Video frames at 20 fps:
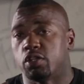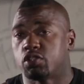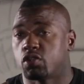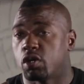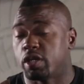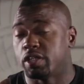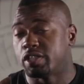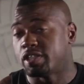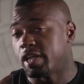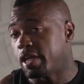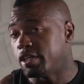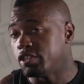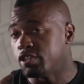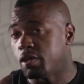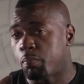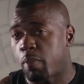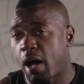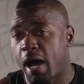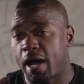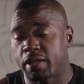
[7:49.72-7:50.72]
It's gonna change
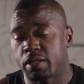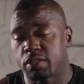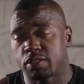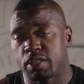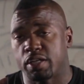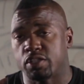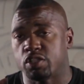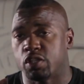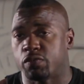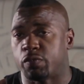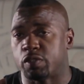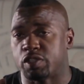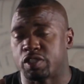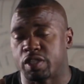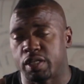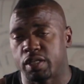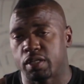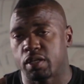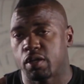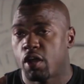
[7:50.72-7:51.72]
your body, change your
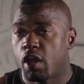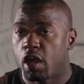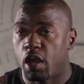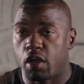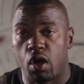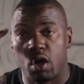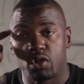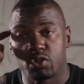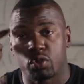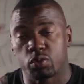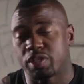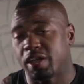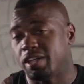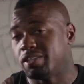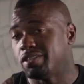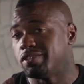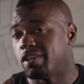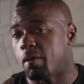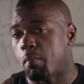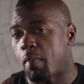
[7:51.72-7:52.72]
physique. It also
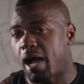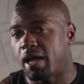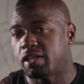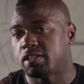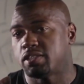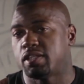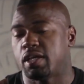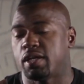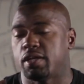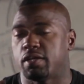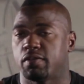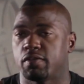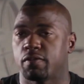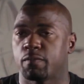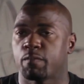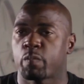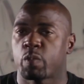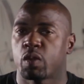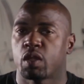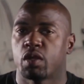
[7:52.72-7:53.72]
changes your mind state.
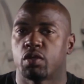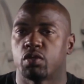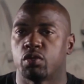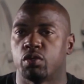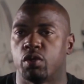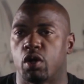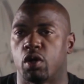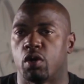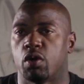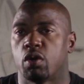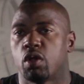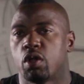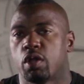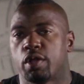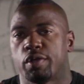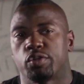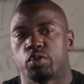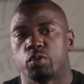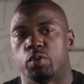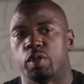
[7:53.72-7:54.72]
You're
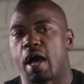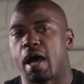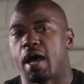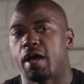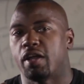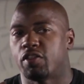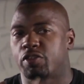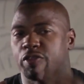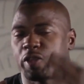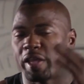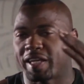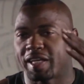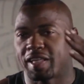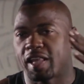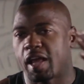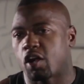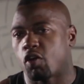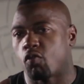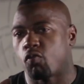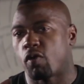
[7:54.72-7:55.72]
not
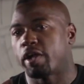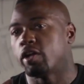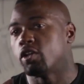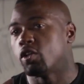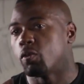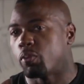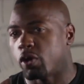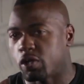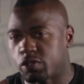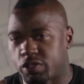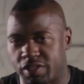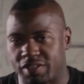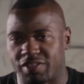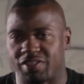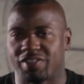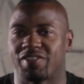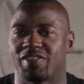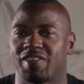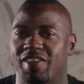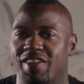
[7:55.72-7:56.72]
thinking like a regular person.